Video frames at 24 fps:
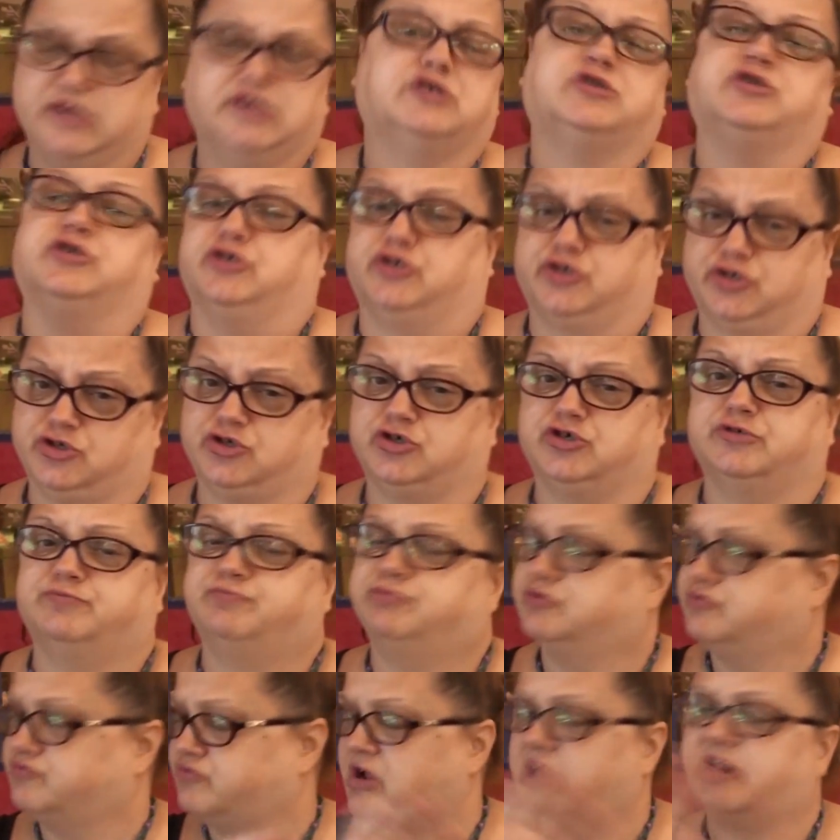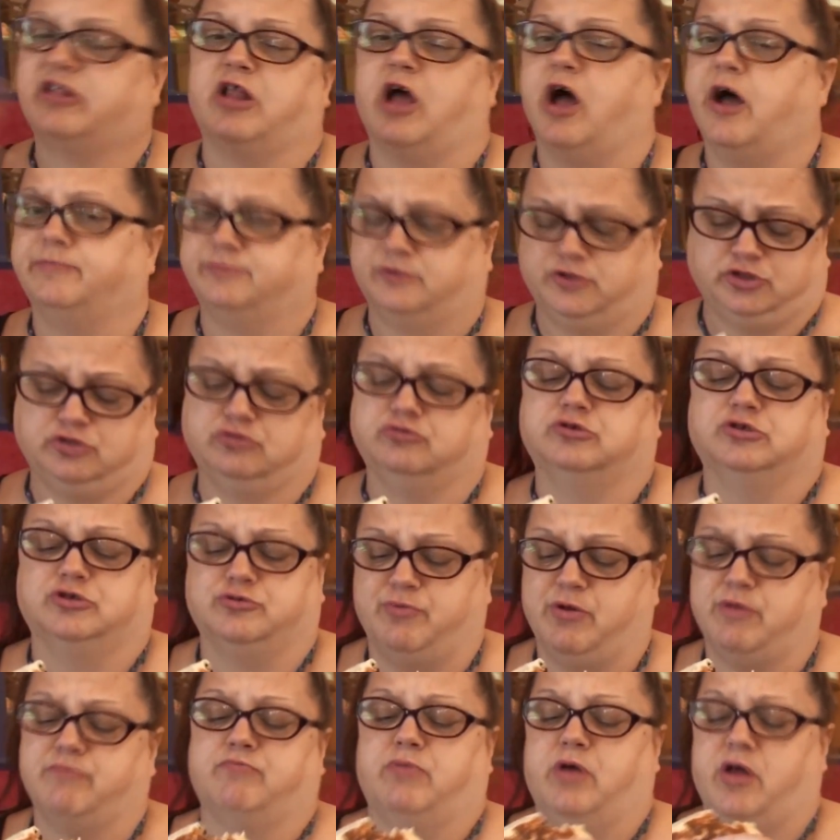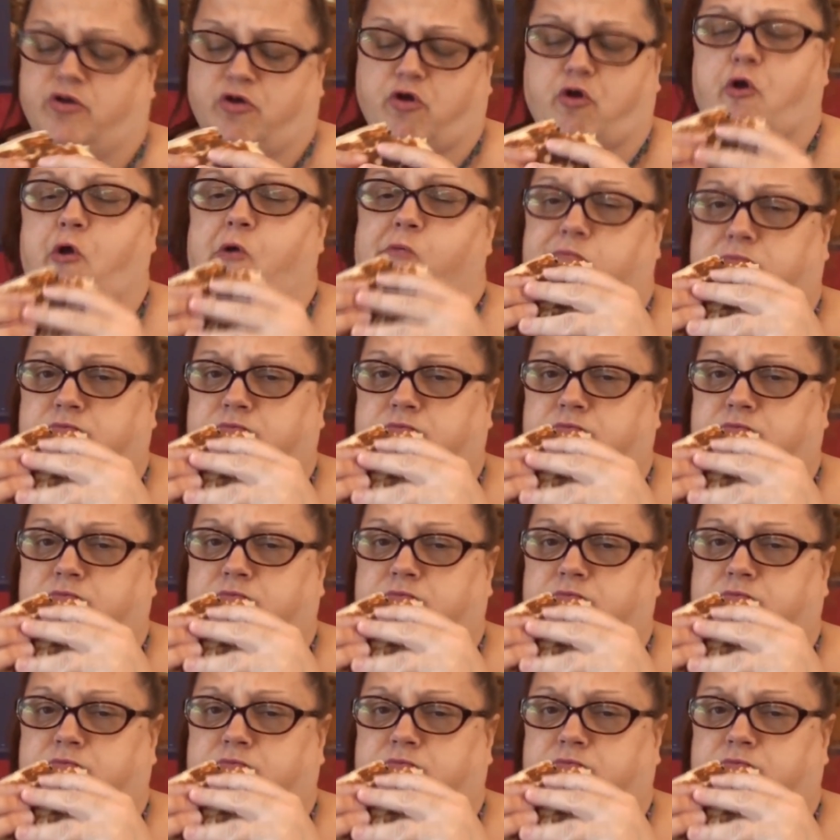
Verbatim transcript: Yes, it's good, Red Lobster would have been better.